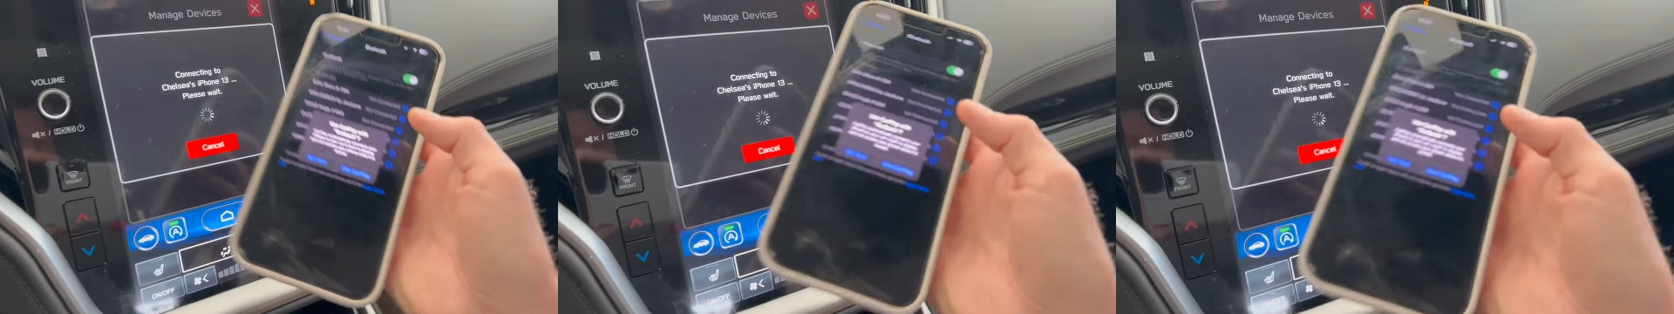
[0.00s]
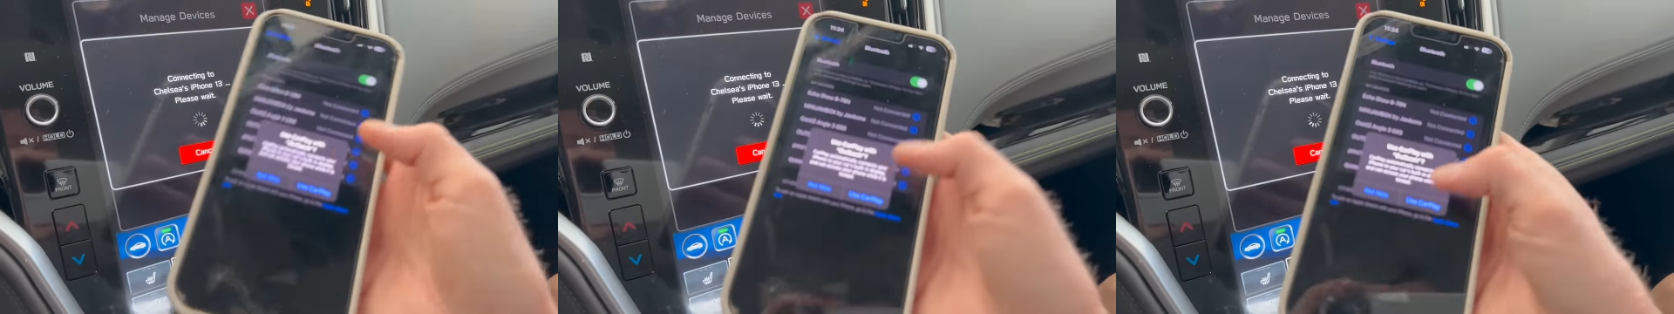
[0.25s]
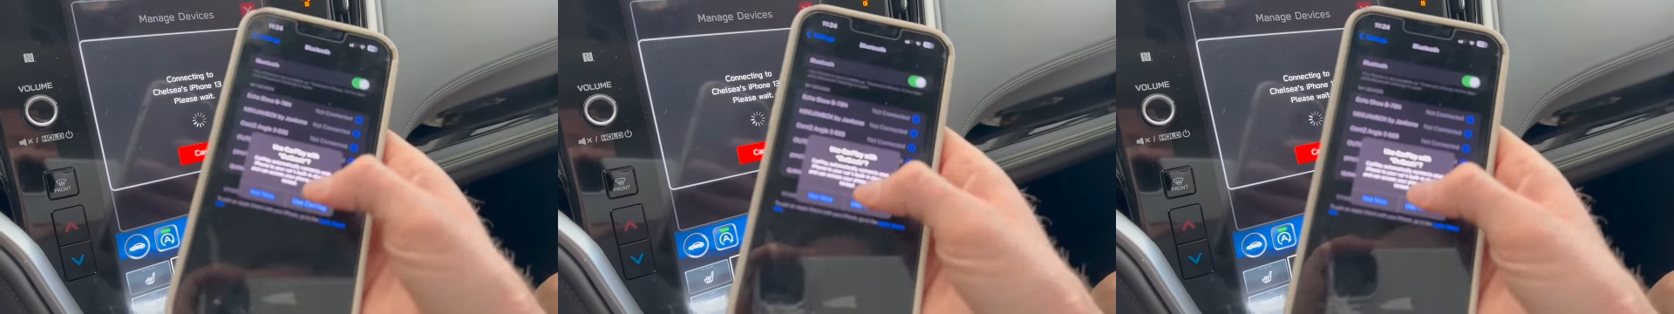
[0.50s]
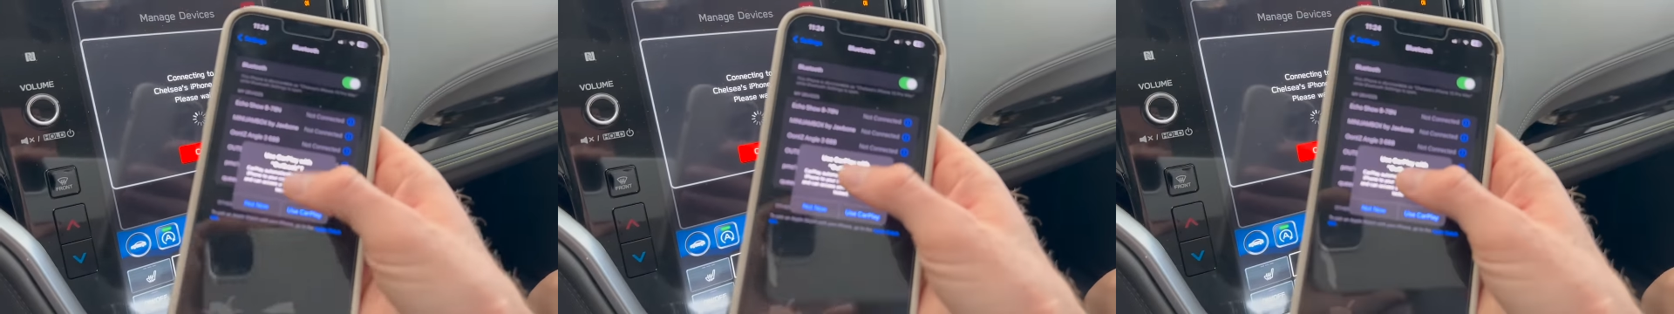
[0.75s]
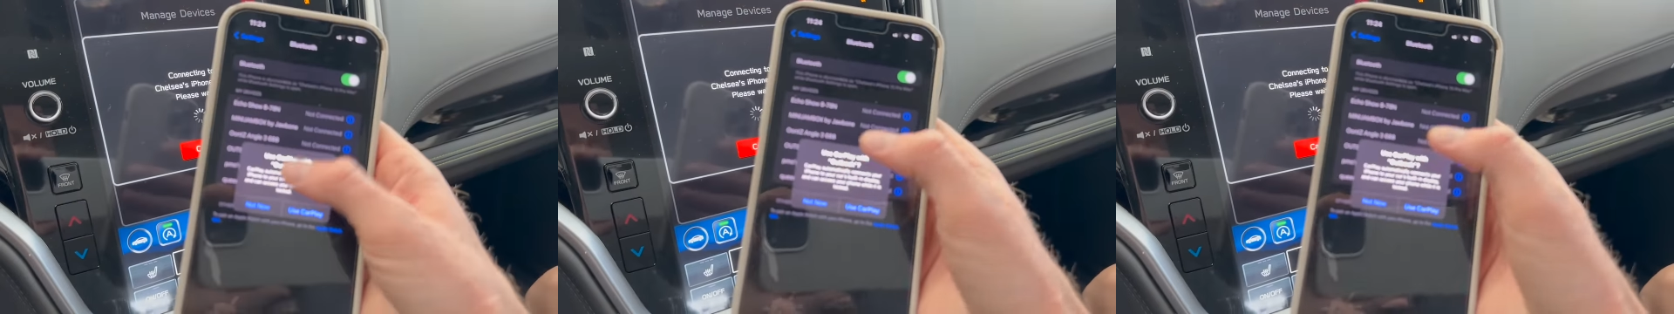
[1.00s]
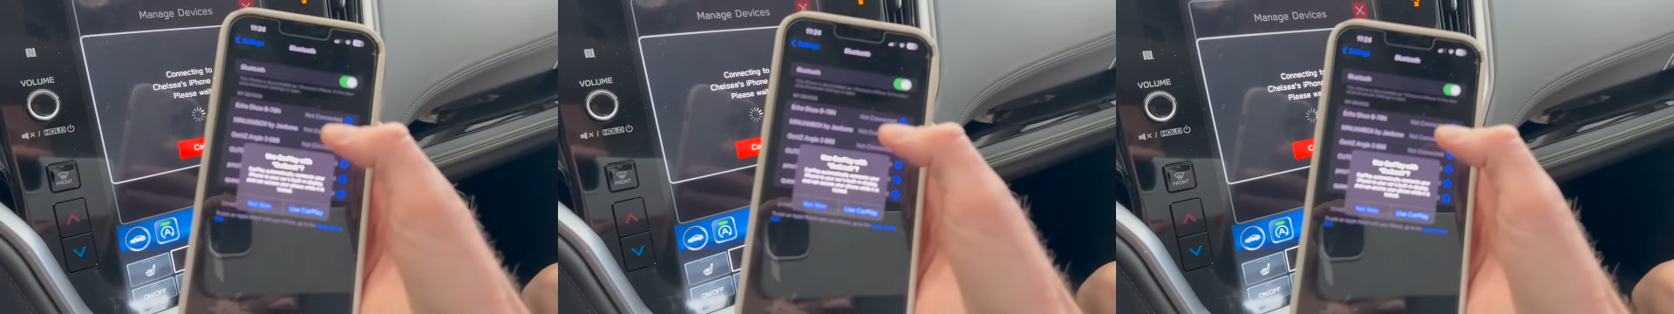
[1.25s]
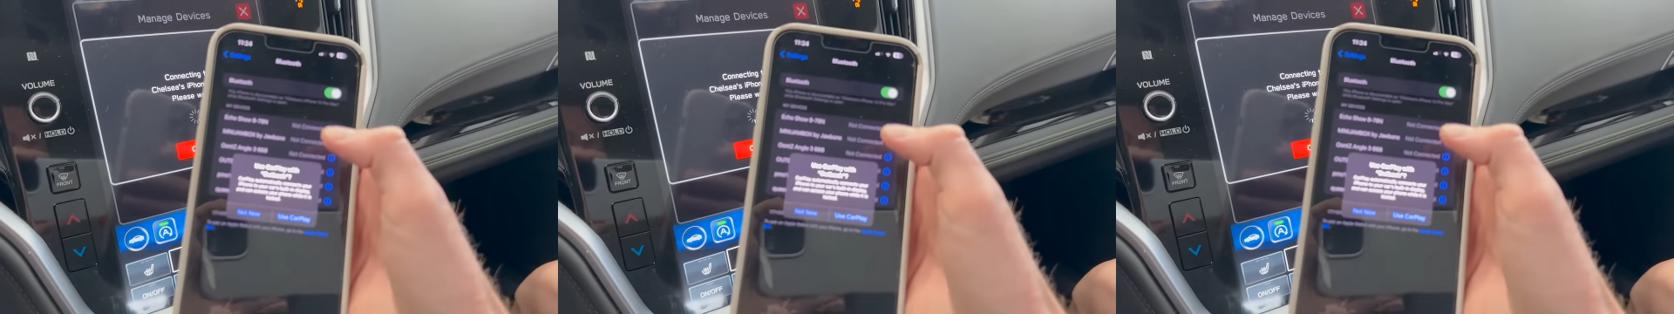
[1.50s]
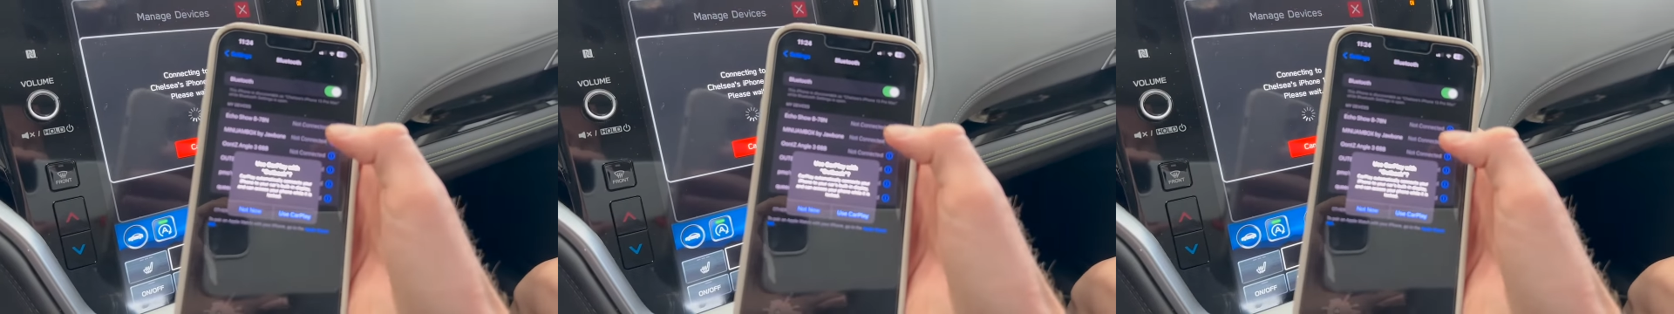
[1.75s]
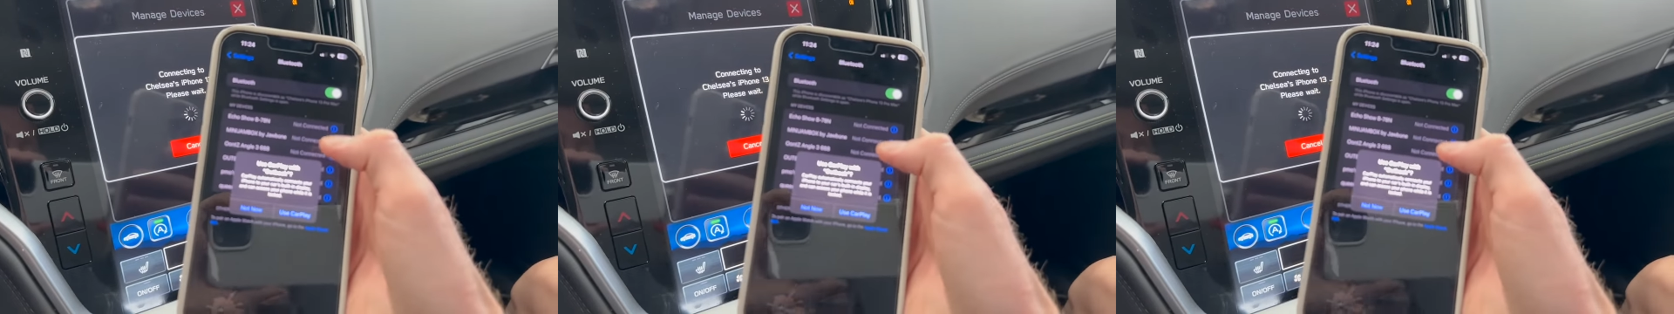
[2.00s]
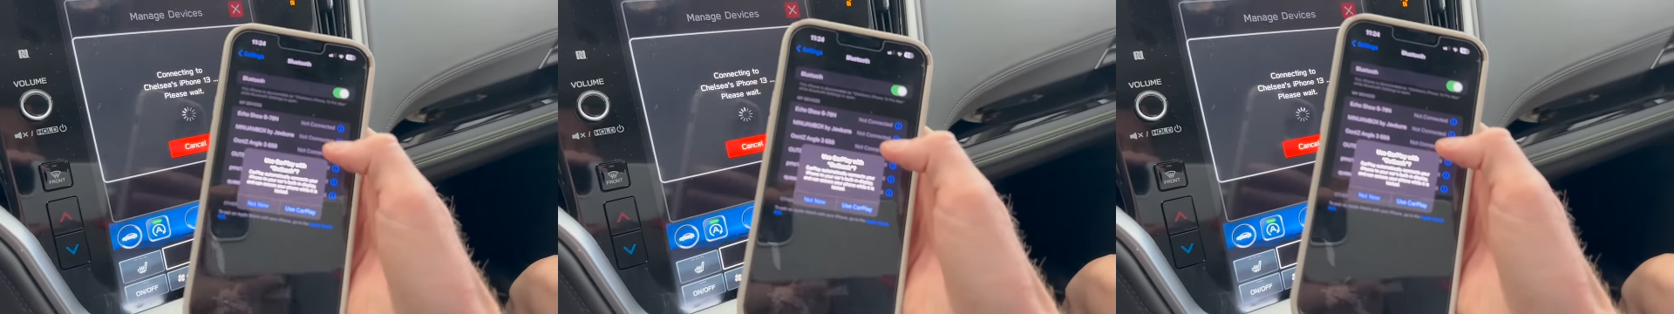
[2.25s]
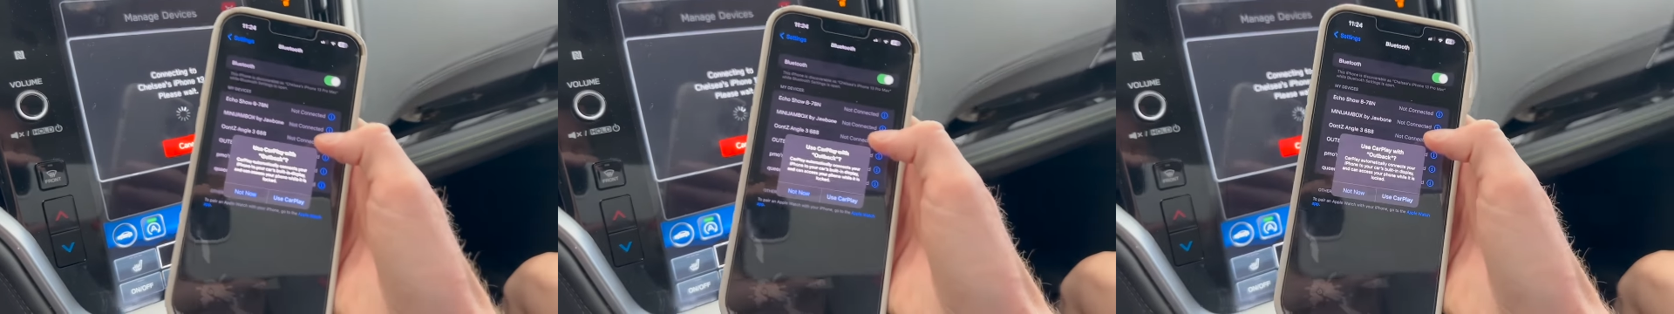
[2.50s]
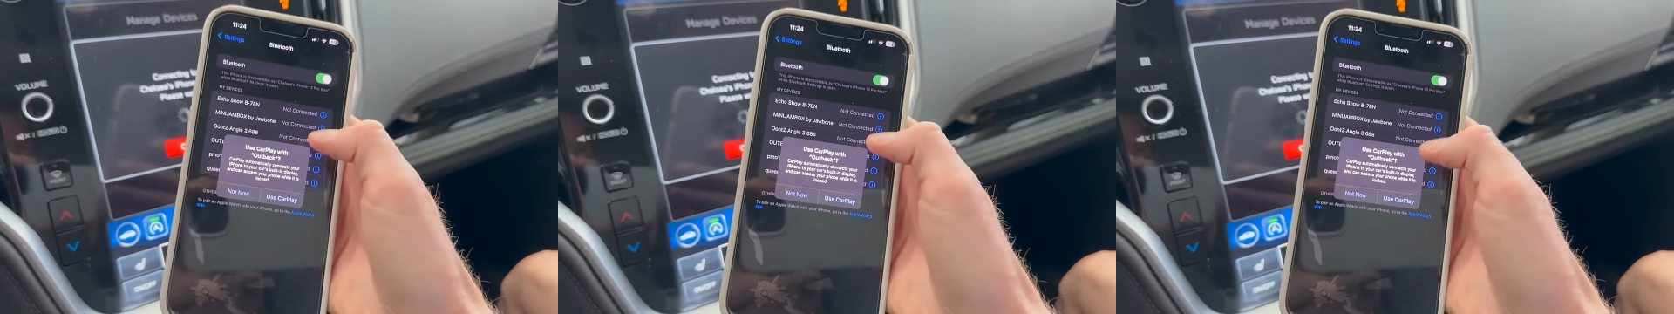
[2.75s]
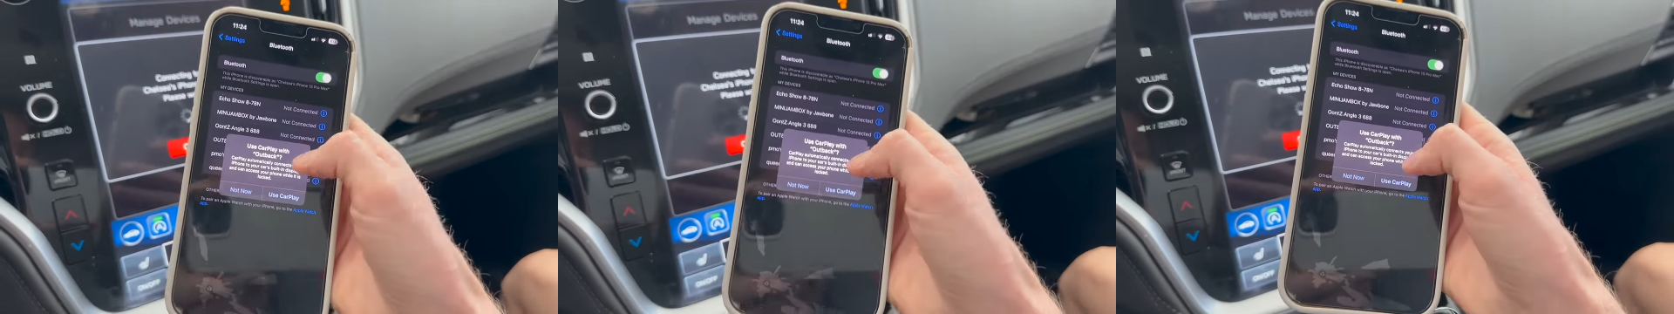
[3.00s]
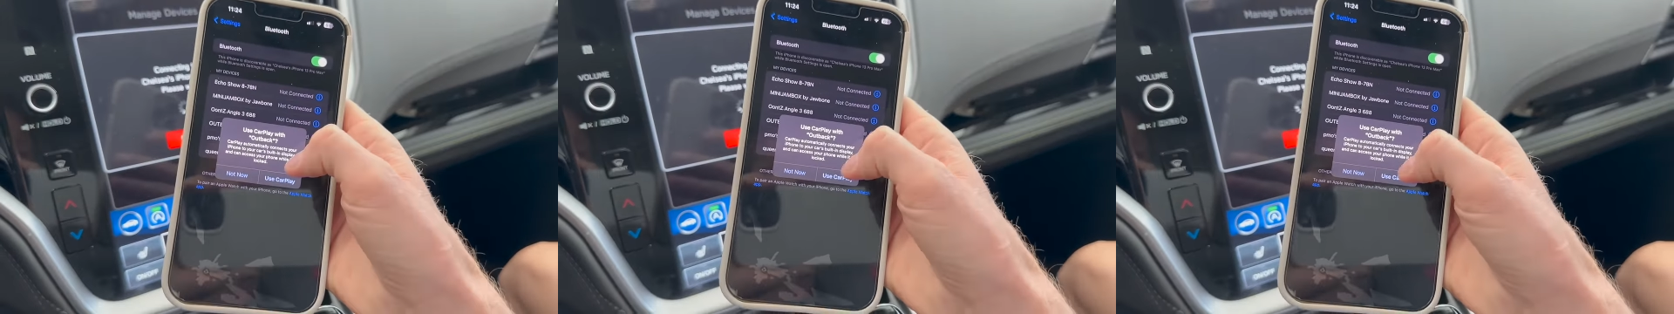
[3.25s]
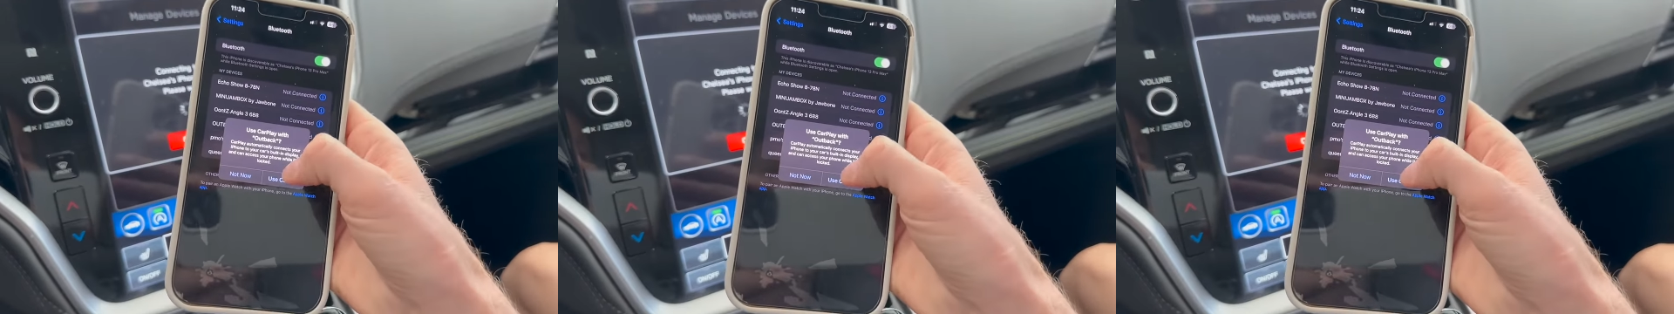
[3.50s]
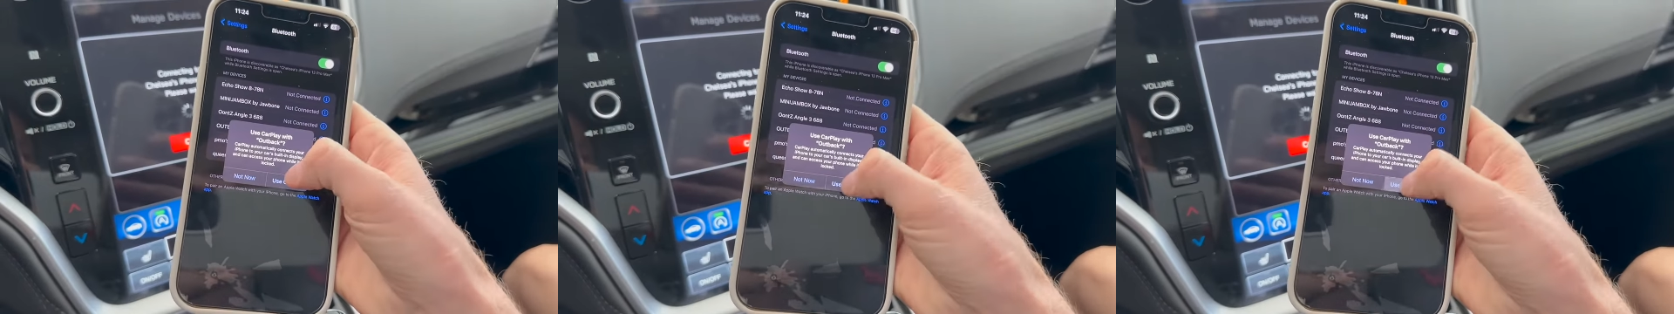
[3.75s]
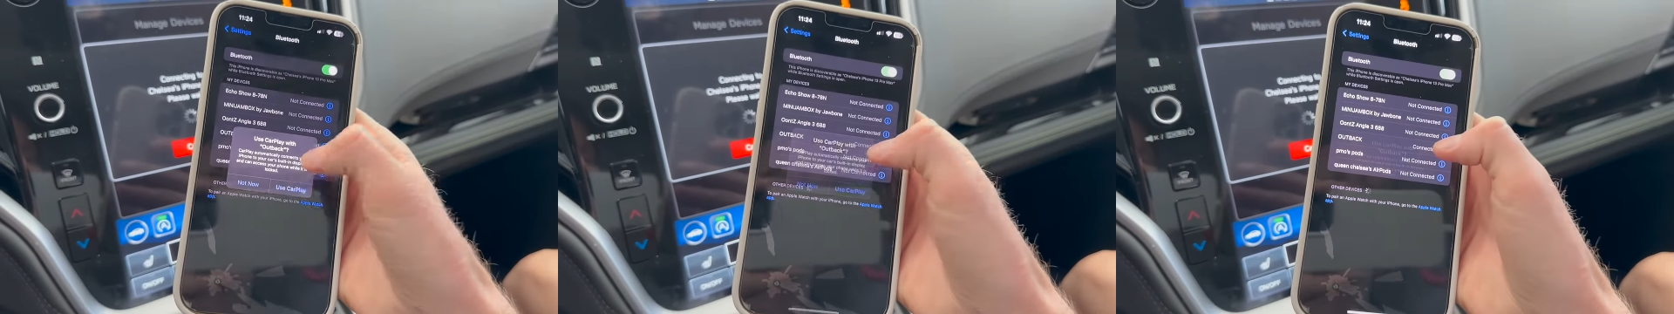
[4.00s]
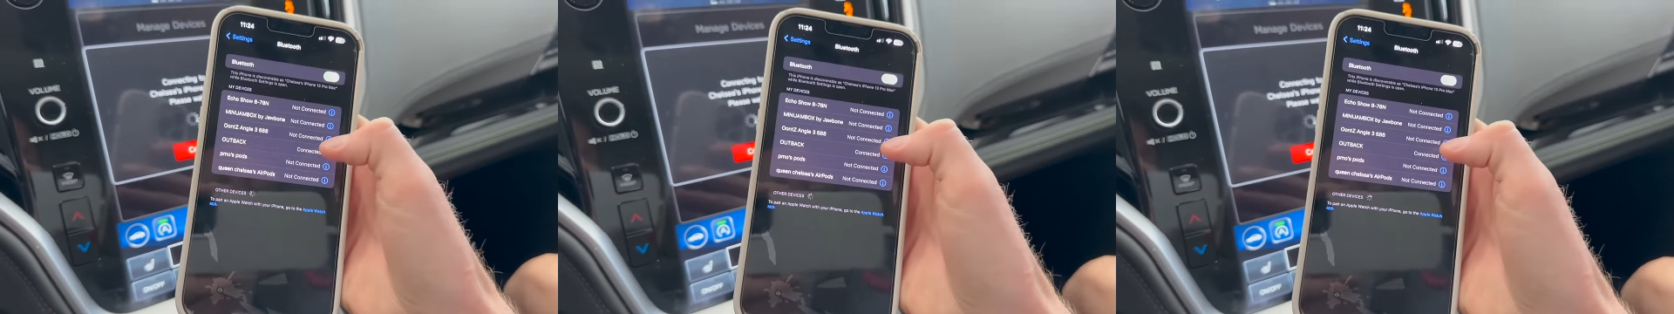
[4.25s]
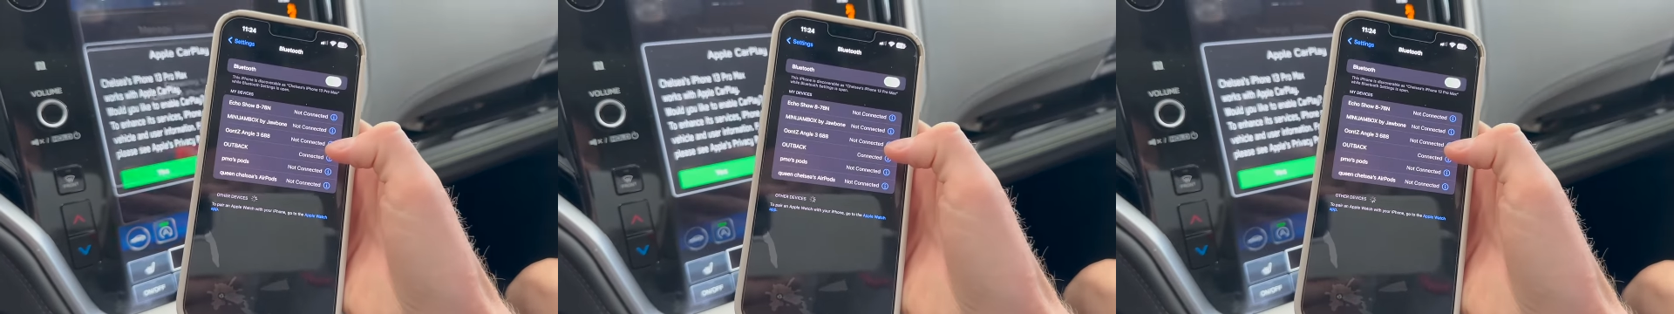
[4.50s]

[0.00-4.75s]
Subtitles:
Nobody's mouth can be seen.